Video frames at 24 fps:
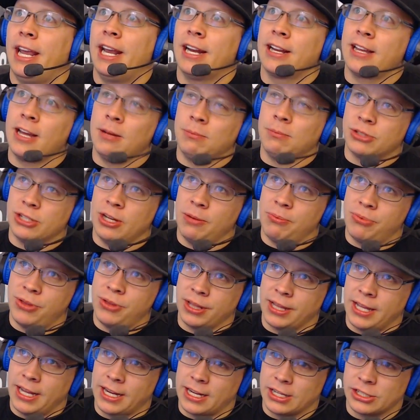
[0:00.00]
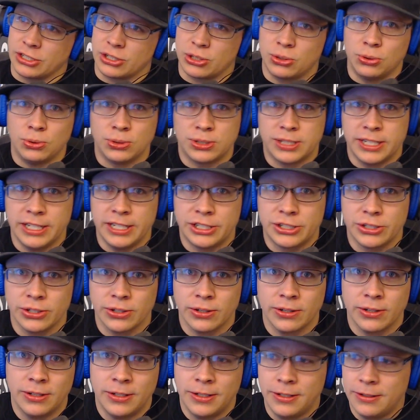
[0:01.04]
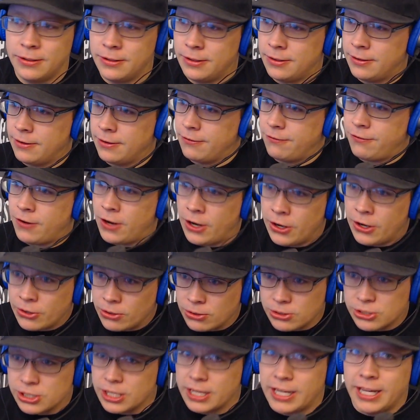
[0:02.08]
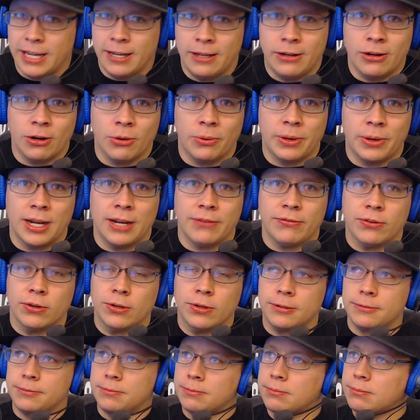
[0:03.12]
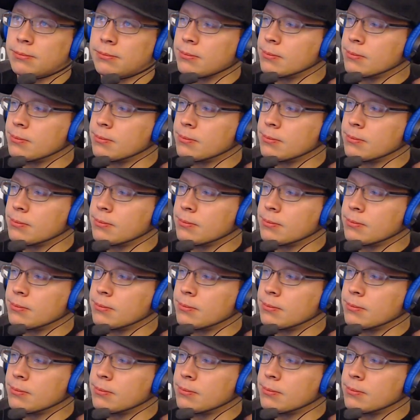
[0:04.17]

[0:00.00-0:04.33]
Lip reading: it comes up that like a school teacher fondles a kid or whatever,